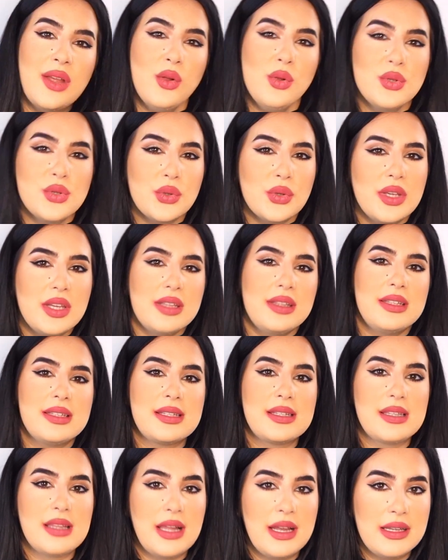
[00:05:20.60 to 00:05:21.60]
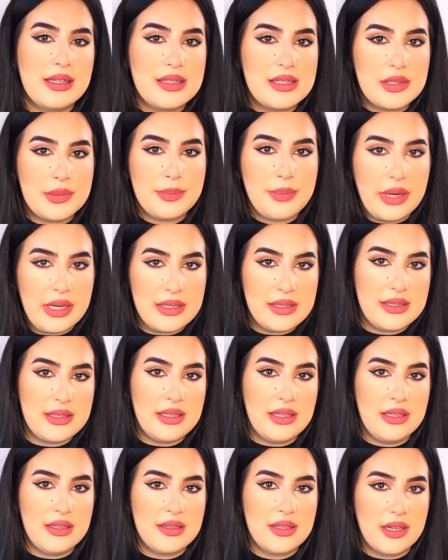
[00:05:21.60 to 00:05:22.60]
I also get this slight
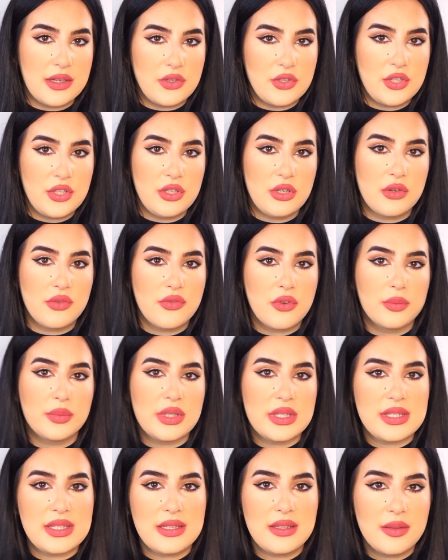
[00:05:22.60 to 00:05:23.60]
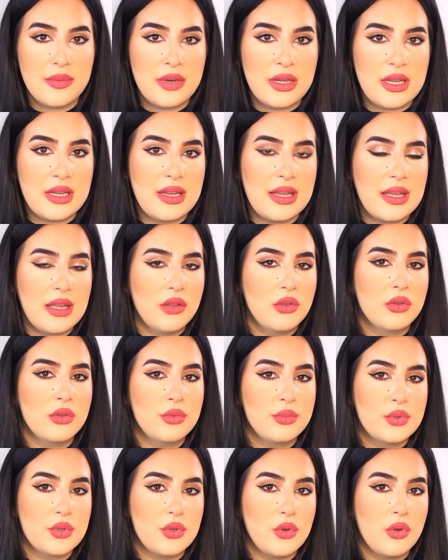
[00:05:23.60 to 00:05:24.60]
spicy touch here from the cinnamon, and I get
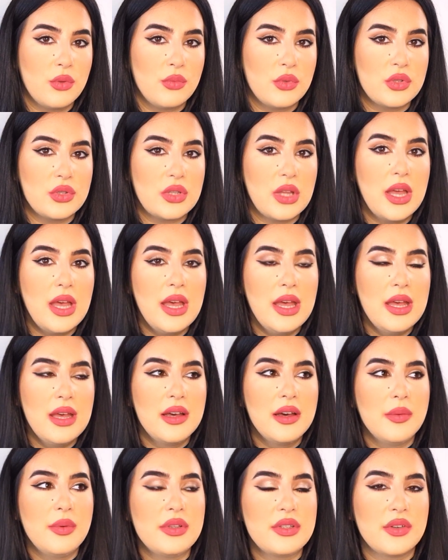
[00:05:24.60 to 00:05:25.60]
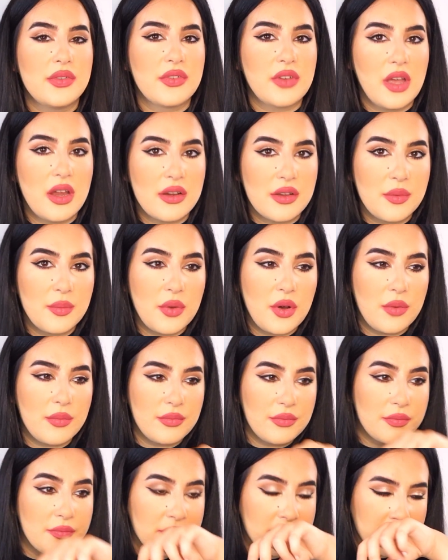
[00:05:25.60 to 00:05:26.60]
almost a bit of
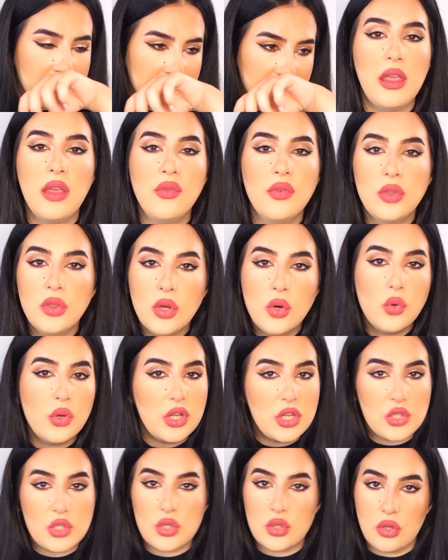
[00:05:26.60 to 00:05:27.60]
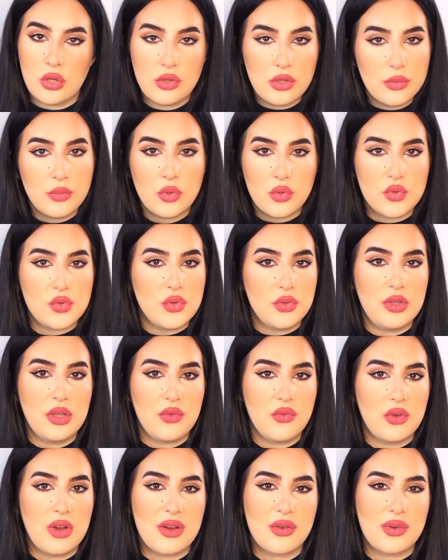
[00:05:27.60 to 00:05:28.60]
cardamom. Even though it's not the most unique
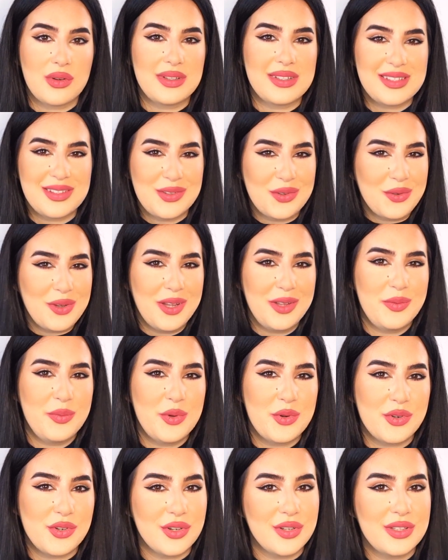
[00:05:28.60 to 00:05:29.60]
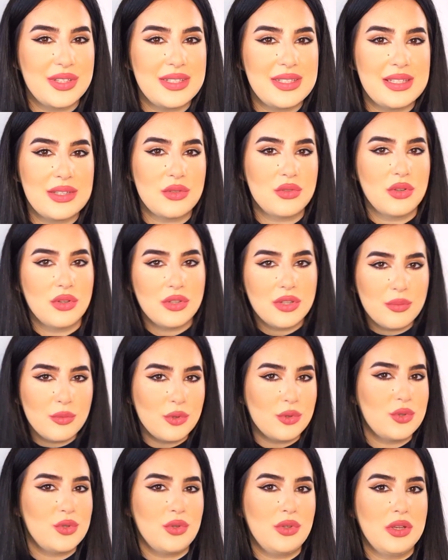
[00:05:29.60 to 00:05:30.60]
fragrance, don't get me wrong, this is not the
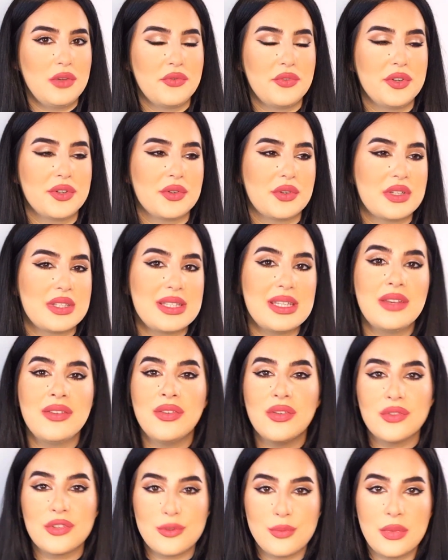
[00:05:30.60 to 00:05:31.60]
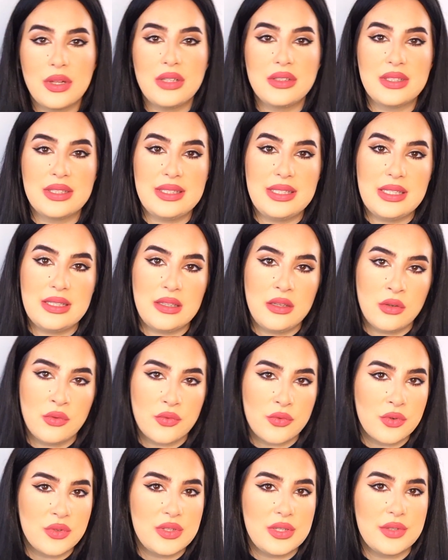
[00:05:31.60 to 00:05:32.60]
most unique fragrance. If you've smelled the DNA of
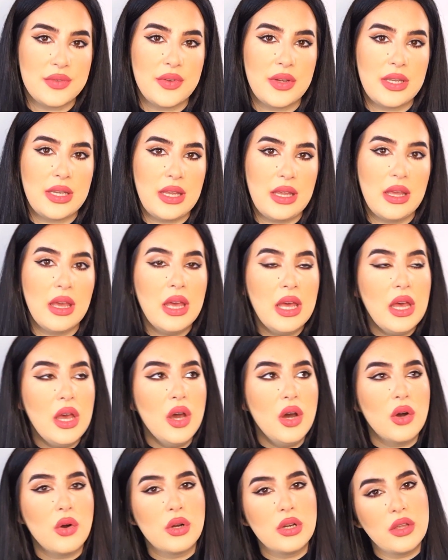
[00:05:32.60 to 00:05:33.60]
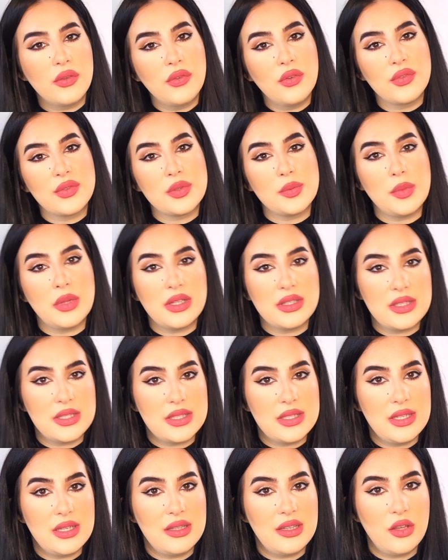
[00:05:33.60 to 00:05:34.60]
Roses Vanille, or if you've smelled
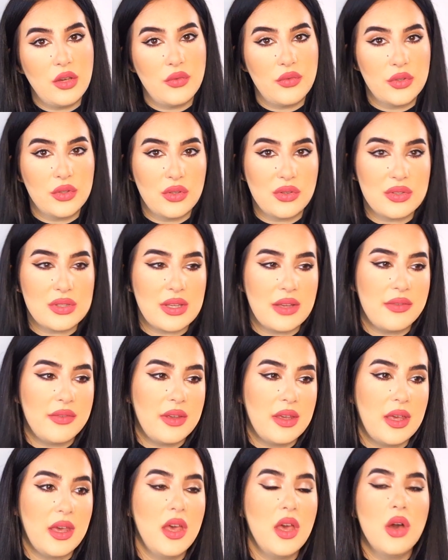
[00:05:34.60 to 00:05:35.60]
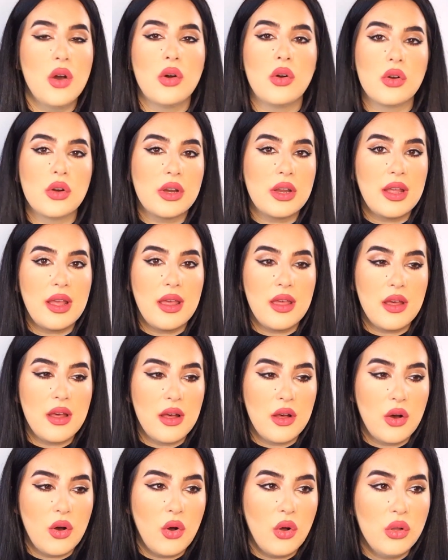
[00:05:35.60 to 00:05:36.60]
the DNA of Intense Cafe, or
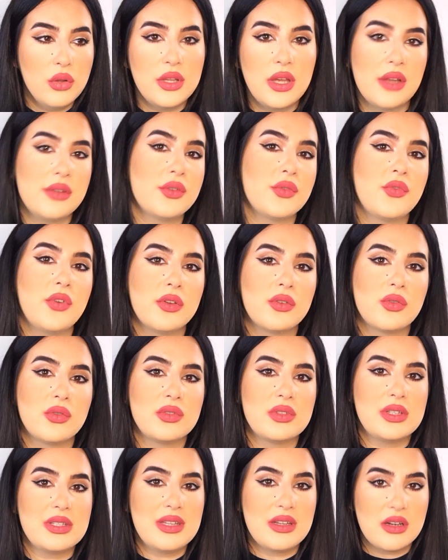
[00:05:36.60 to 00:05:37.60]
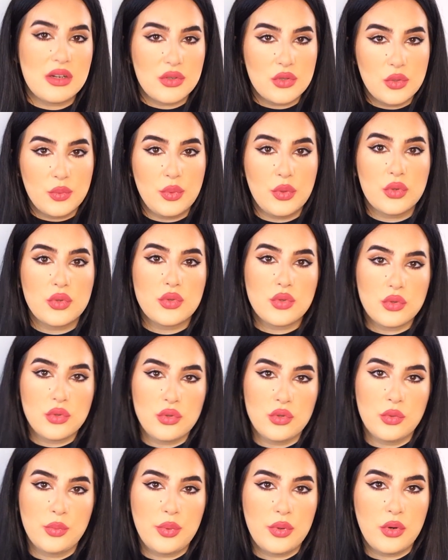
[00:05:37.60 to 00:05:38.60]
all the other fragrances that are supposed to
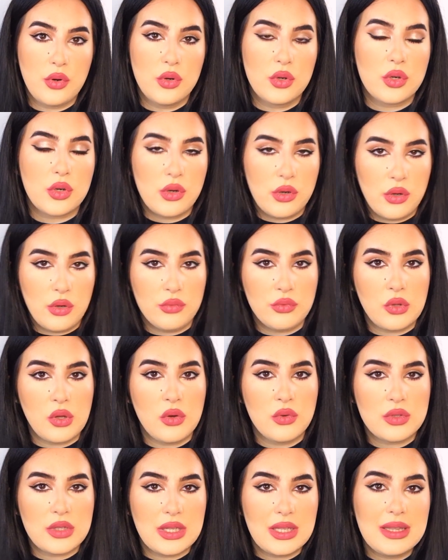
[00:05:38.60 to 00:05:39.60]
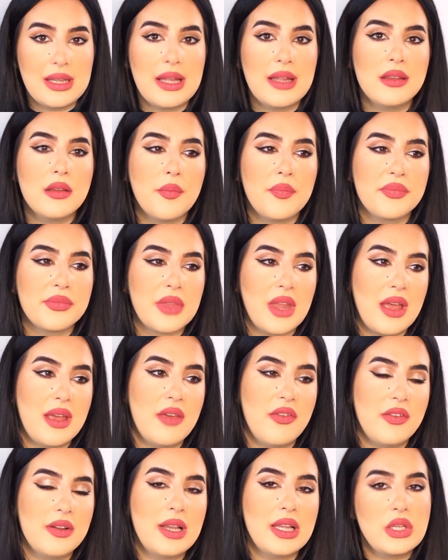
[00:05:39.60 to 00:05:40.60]
dupe or clone those, then
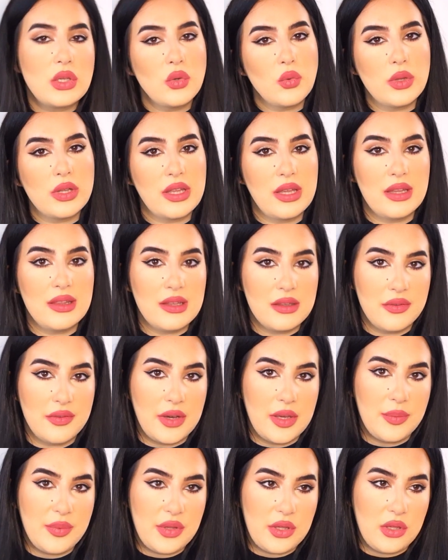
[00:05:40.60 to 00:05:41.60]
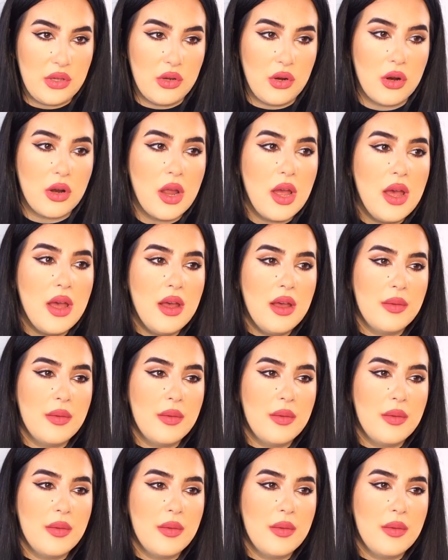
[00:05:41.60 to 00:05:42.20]
I feel like you will get that vibe here.